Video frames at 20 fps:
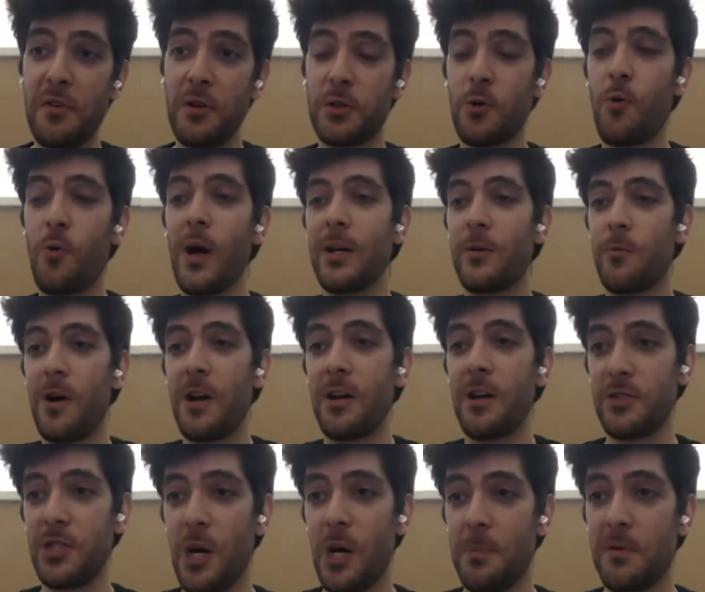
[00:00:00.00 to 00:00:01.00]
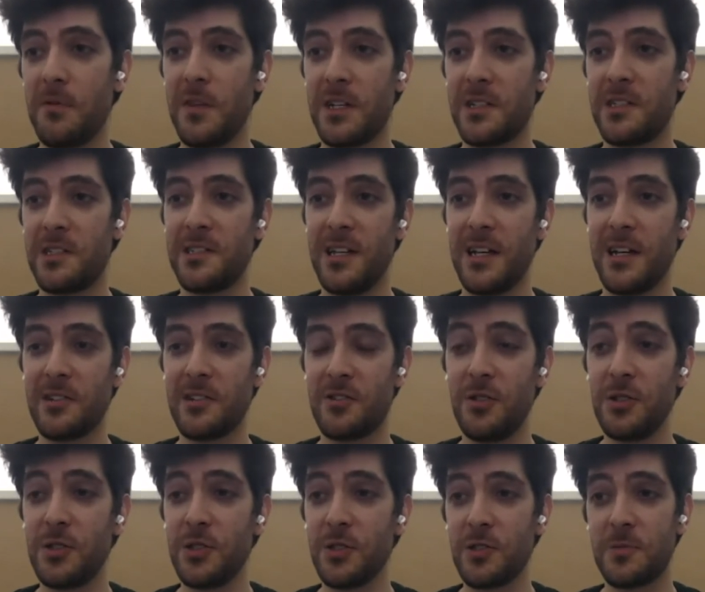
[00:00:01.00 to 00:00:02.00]
it's trivial to write one on top of the
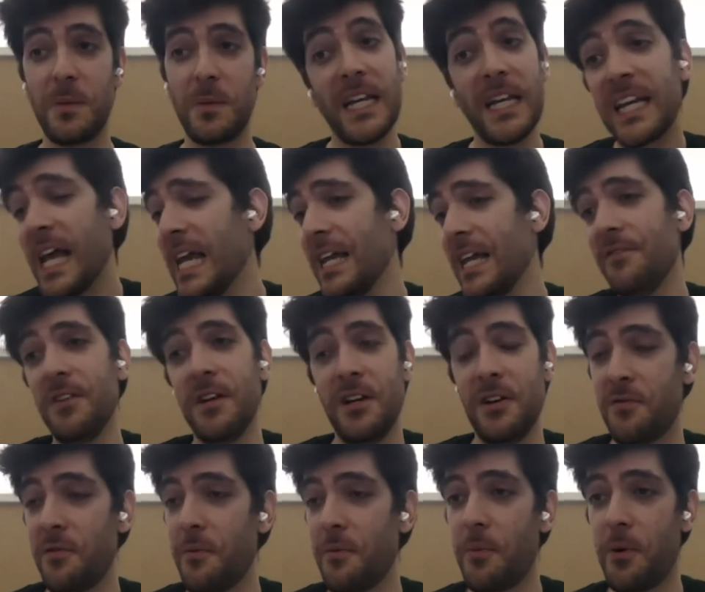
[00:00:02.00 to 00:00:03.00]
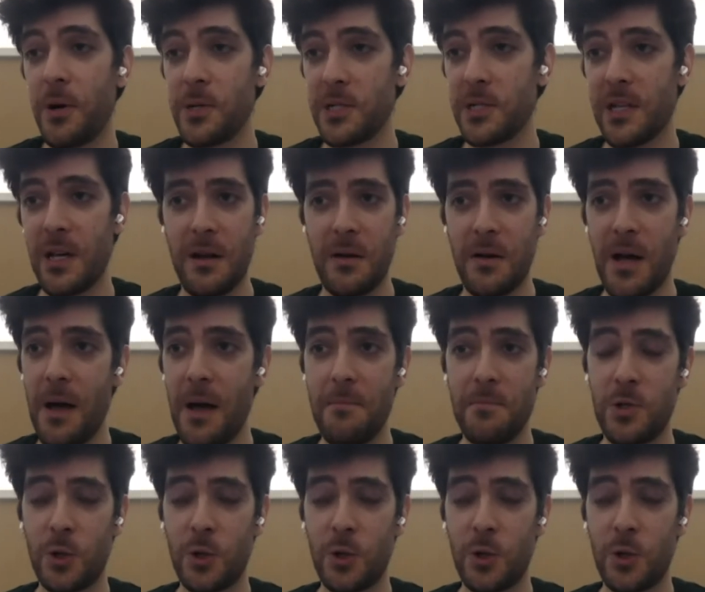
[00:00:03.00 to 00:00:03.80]
existing assertions, but it can live in a different project.